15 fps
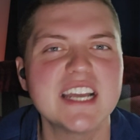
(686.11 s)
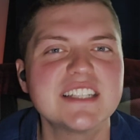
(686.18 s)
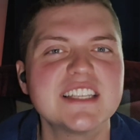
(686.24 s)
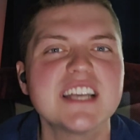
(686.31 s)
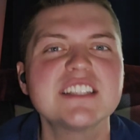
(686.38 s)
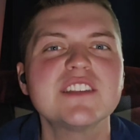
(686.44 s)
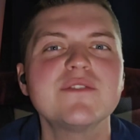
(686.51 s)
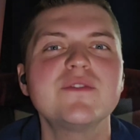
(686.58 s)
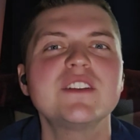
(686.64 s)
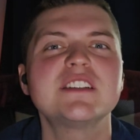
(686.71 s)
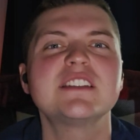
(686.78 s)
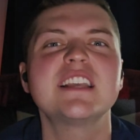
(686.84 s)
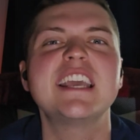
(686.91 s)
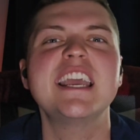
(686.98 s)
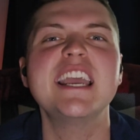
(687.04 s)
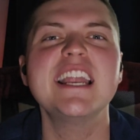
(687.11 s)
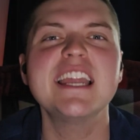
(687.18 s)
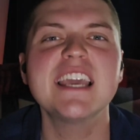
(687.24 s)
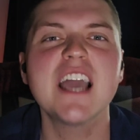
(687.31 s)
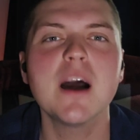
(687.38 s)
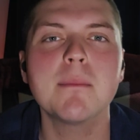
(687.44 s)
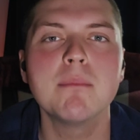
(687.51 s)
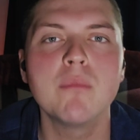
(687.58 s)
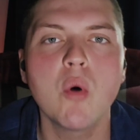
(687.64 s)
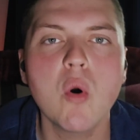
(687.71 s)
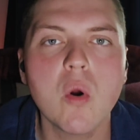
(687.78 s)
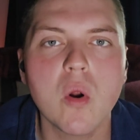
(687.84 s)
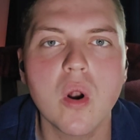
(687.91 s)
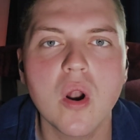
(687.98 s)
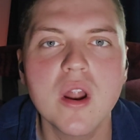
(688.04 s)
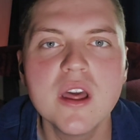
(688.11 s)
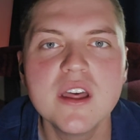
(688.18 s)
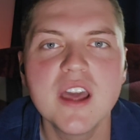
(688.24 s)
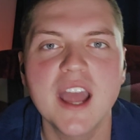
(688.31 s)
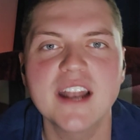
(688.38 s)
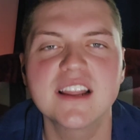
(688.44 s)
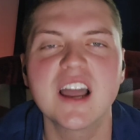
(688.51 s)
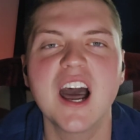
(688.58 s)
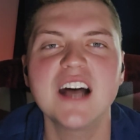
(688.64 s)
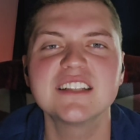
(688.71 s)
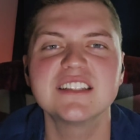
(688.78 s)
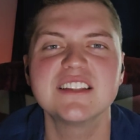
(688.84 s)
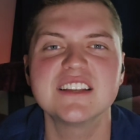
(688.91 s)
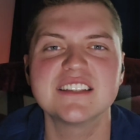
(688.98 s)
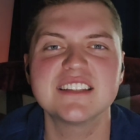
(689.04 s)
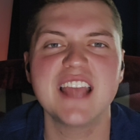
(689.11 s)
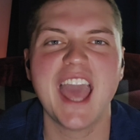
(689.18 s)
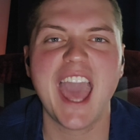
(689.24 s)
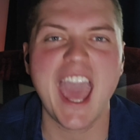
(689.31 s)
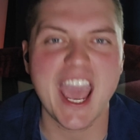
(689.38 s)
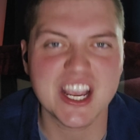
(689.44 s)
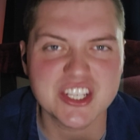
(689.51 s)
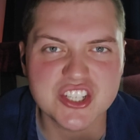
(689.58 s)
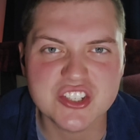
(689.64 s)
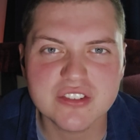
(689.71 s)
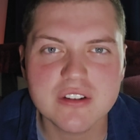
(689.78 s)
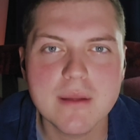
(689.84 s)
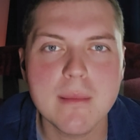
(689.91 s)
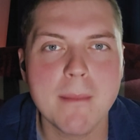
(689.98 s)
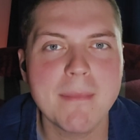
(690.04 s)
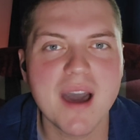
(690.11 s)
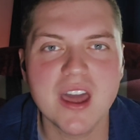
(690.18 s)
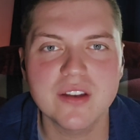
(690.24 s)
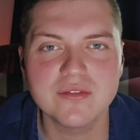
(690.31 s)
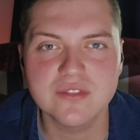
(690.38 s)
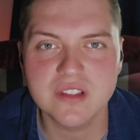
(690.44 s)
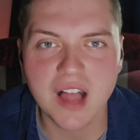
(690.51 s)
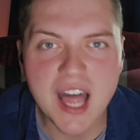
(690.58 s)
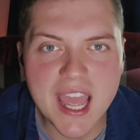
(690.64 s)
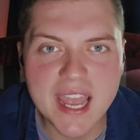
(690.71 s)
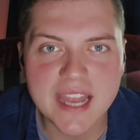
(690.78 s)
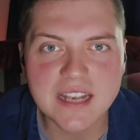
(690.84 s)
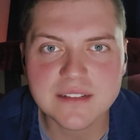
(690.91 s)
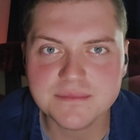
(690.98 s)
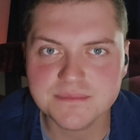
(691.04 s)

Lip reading: It's as if it's heating up more and causing this extreme amount of light.